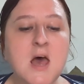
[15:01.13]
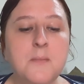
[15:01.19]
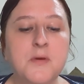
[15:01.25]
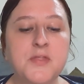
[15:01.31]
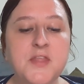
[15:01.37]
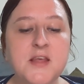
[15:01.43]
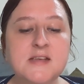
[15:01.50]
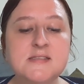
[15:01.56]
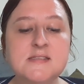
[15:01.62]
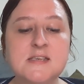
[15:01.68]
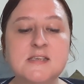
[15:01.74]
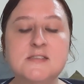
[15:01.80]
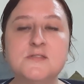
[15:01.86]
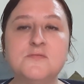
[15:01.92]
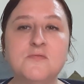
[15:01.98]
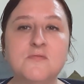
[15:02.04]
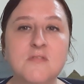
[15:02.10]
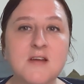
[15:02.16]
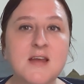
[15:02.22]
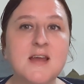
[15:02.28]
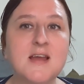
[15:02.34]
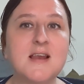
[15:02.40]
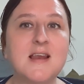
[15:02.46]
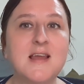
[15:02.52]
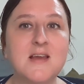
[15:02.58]
But this is
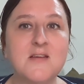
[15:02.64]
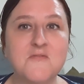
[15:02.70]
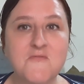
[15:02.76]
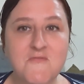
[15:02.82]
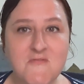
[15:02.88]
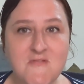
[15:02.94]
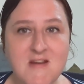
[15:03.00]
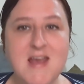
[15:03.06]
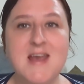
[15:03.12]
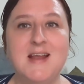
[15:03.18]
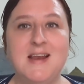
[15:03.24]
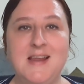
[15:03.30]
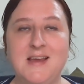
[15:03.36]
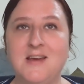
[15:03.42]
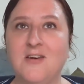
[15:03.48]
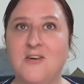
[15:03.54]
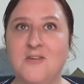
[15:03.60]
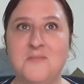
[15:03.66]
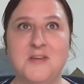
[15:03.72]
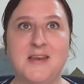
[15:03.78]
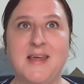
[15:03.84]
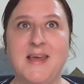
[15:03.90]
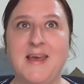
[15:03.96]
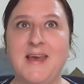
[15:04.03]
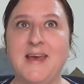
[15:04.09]
really
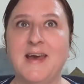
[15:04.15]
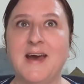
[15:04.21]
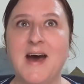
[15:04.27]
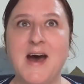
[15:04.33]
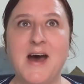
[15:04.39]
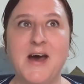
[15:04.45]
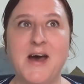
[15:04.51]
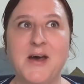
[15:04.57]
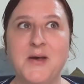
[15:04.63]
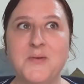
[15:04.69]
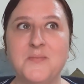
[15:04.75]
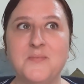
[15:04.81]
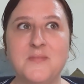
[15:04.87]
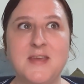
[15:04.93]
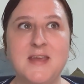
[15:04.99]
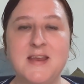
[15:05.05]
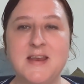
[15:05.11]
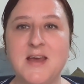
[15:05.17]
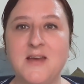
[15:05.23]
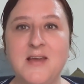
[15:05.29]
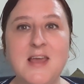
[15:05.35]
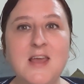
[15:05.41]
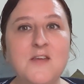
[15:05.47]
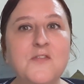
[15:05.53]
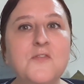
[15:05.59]
common here. You know,
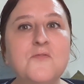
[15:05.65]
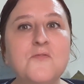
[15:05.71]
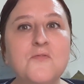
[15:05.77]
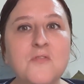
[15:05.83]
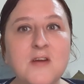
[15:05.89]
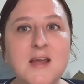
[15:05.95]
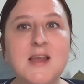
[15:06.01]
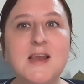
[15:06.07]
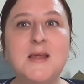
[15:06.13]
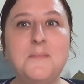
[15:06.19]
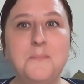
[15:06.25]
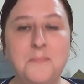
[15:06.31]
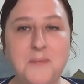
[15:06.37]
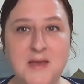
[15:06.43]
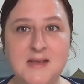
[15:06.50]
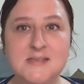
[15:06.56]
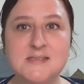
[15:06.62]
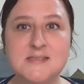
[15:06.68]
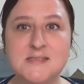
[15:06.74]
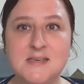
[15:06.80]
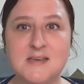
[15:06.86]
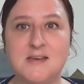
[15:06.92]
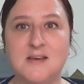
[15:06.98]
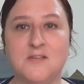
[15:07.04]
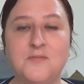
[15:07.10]
even really
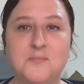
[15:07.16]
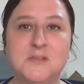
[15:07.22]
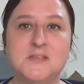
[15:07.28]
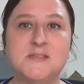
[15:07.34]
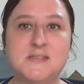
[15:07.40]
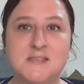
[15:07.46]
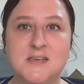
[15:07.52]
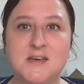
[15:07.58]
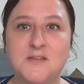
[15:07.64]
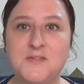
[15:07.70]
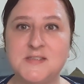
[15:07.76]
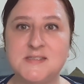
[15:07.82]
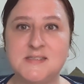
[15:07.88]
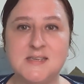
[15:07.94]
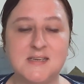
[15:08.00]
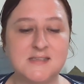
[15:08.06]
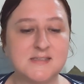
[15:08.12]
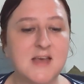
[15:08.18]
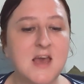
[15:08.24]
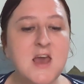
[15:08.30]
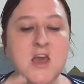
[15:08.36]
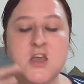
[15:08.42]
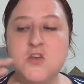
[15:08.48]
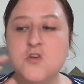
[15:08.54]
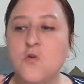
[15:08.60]
basic government services,
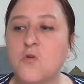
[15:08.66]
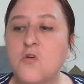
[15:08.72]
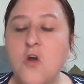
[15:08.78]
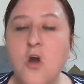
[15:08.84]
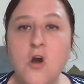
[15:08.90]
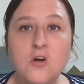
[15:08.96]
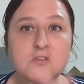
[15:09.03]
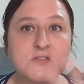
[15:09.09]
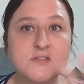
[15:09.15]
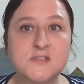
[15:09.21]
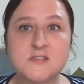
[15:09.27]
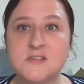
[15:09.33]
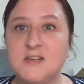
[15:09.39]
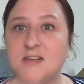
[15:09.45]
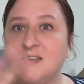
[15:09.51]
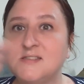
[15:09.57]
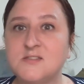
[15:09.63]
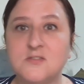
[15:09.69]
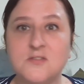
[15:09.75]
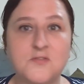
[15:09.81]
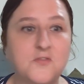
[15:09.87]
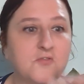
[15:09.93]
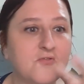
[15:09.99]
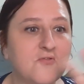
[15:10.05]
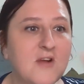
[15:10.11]
you're constantly sort
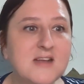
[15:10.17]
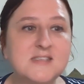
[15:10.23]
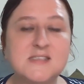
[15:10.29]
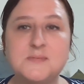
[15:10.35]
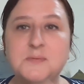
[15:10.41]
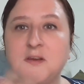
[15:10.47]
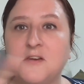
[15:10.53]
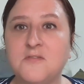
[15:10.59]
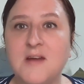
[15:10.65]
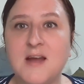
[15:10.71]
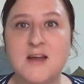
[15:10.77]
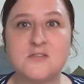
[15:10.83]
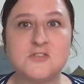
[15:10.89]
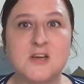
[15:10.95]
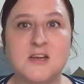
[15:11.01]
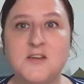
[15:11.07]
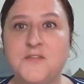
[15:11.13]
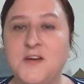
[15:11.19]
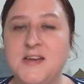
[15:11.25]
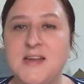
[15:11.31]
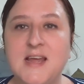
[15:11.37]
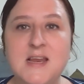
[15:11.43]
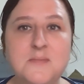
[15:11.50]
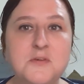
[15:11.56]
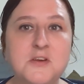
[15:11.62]
of grasping around trying to
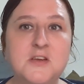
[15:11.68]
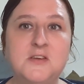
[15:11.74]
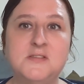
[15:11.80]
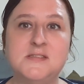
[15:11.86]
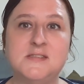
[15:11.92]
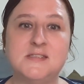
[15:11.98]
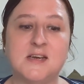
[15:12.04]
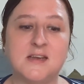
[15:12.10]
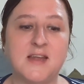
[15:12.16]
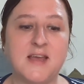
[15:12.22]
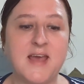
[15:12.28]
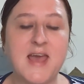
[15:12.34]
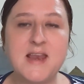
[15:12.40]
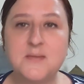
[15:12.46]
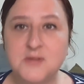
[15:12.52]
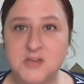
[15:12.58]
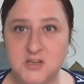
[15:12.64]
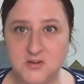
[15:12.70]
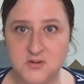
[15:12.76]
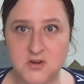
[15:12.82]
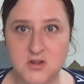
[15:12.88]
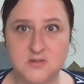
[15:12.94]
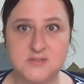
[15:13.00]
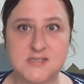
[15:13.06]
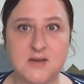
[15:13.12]
find anybody who's done it, anybody who
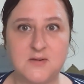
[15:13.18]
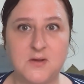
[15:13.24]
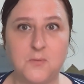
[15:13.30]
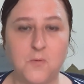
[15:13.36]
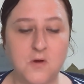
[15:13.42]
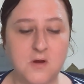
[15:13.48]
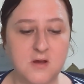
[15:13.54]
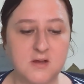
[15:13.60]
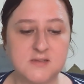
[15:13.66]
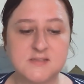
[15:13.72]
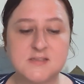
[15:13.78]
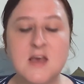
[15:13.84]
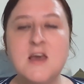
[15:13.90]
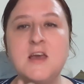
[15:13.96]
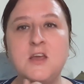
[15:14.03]
knows how it works.